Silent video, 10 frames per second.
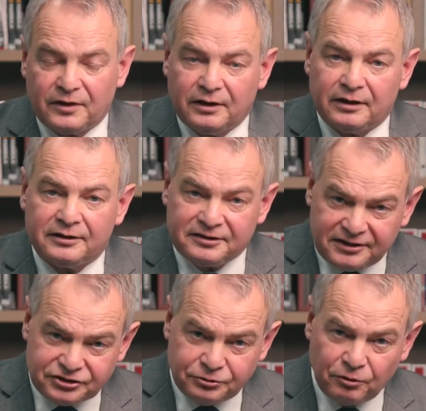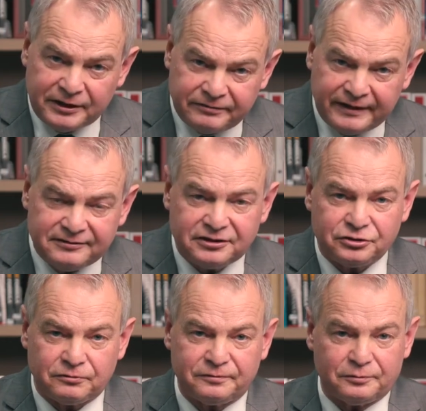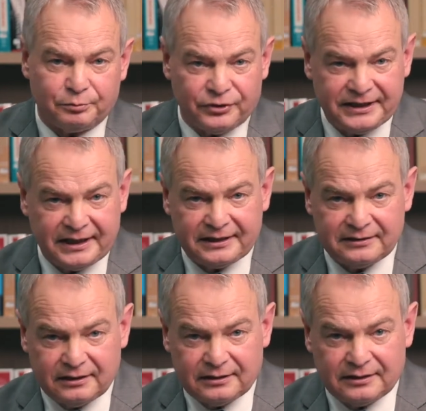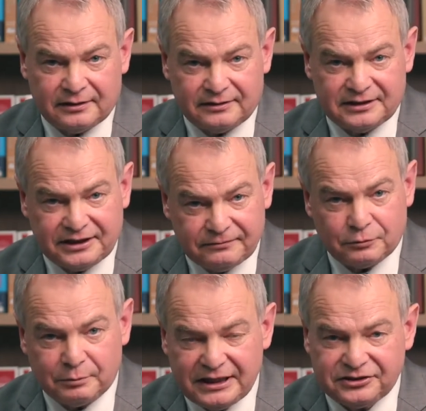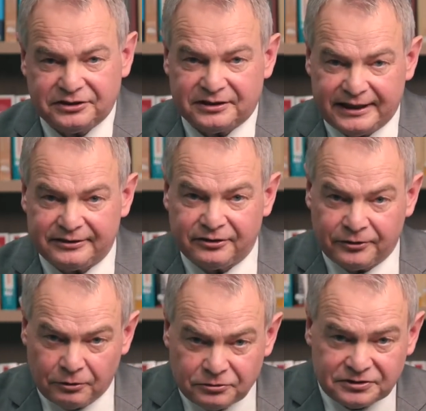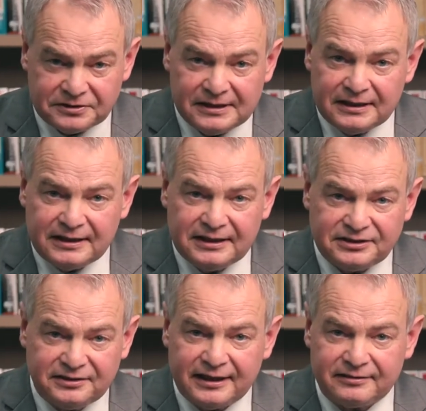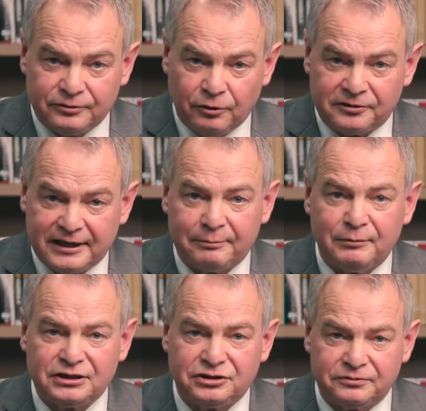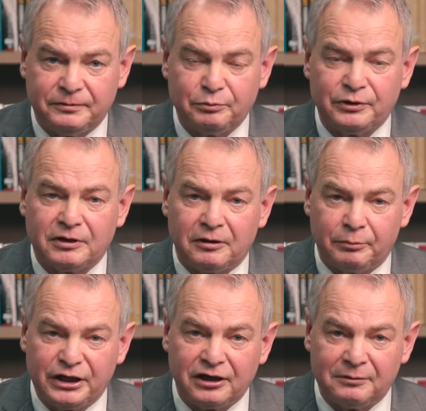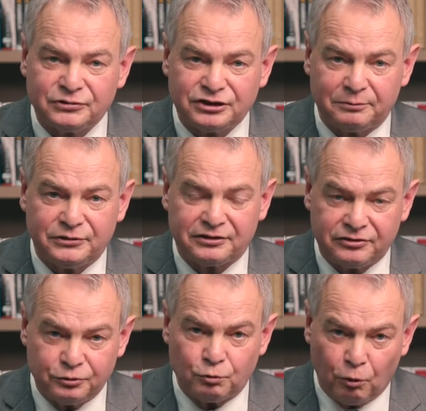An additional advantage of bringing this information in the notes is that non-GAAP measures will become subject to